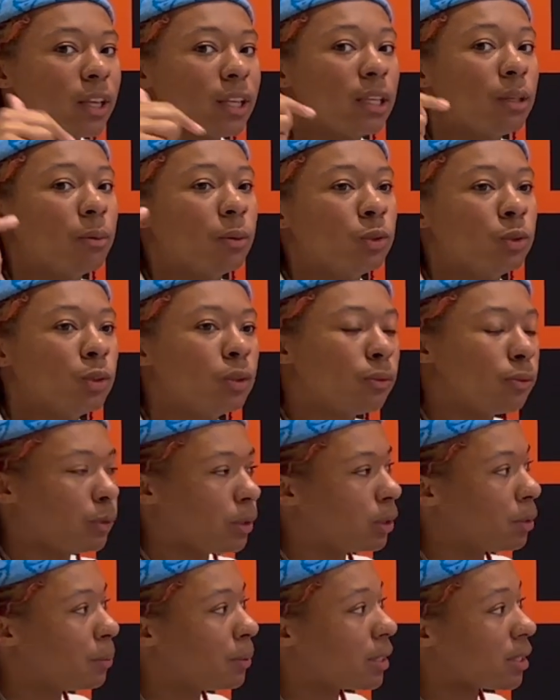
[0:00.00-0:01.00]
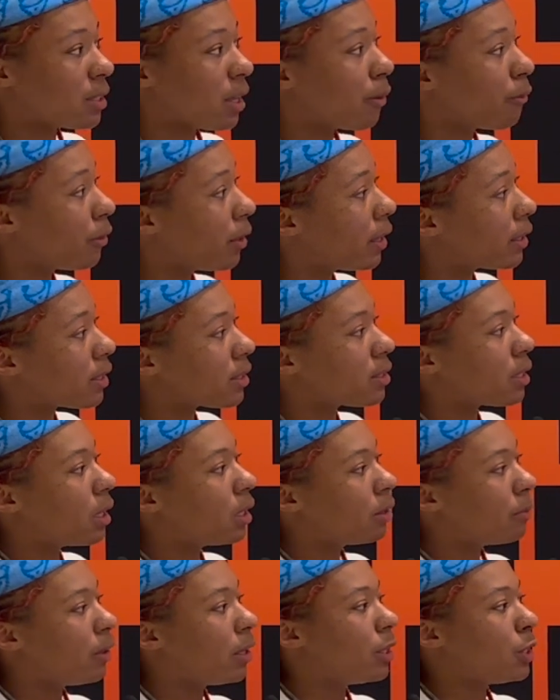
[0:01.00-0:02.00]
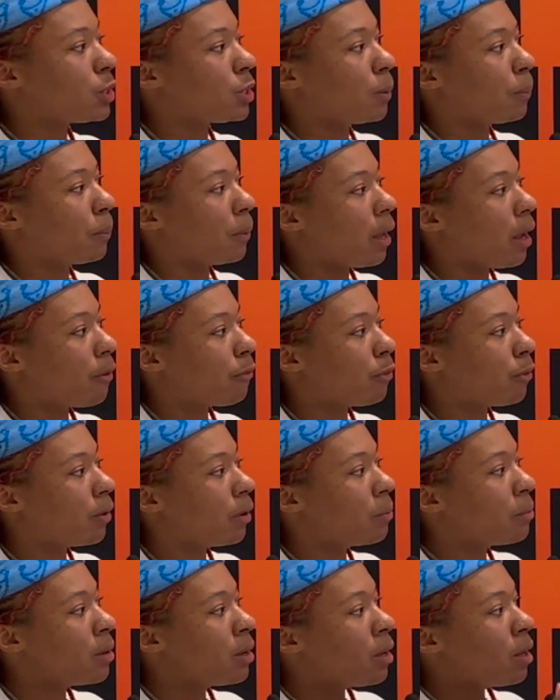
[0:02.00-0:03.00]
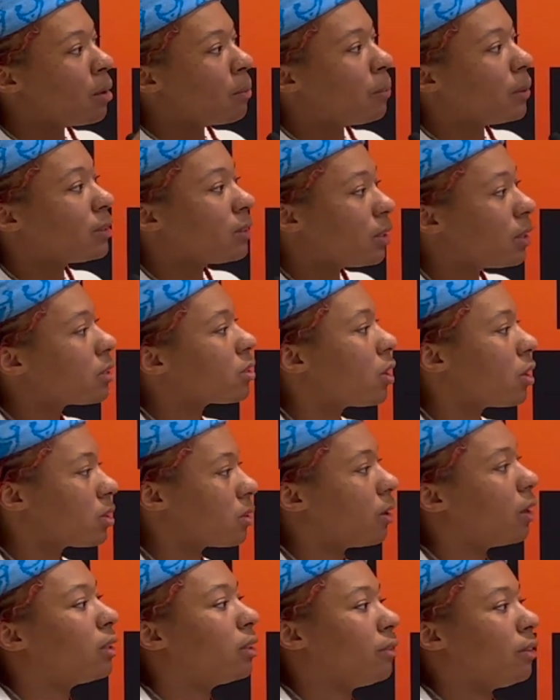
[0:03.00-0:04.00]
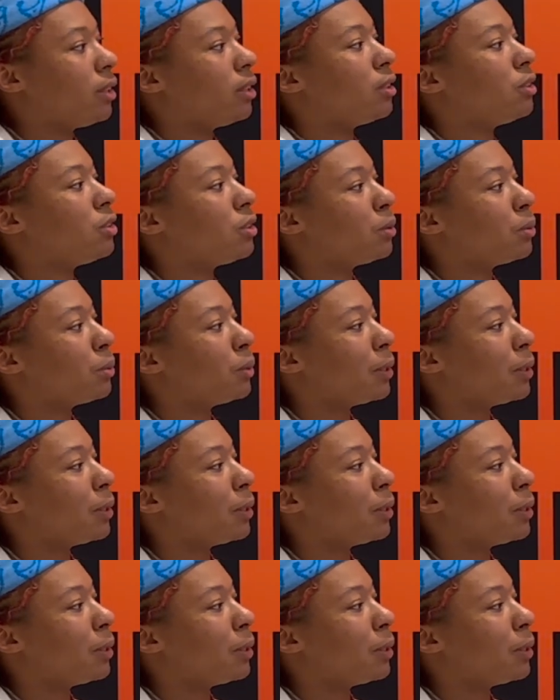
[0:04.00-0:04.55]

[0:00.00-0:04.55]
He will do for you because I feel like it's elevated your platform, but then it's also elevated you.